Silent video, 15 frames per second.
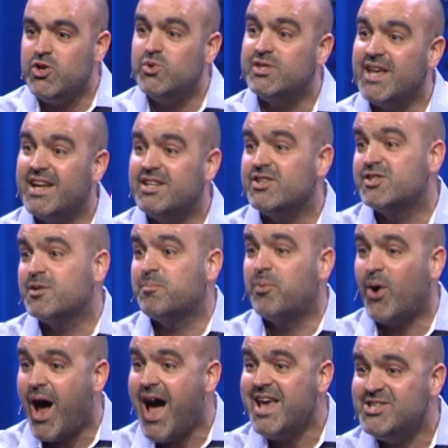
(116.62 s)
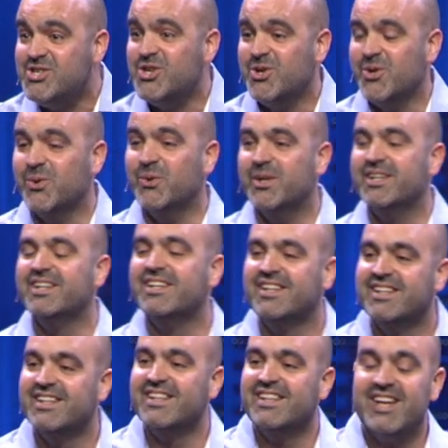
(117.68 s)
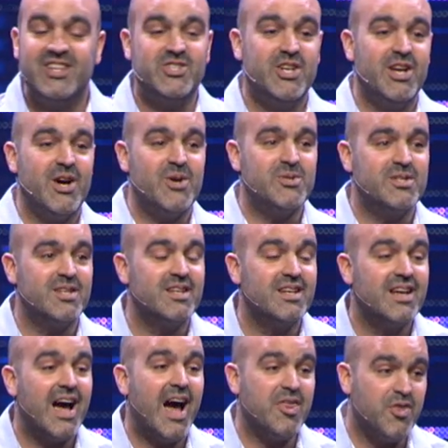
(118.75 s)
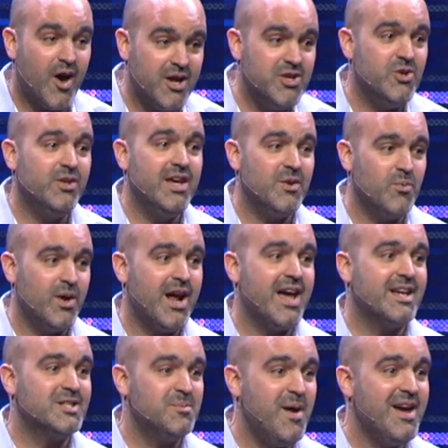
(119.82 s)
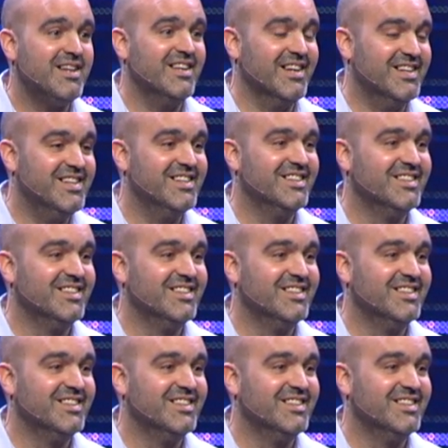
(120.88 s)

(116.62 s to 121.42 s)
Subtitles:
you said to surprise you. And she goes, I thought you'd get what I expected.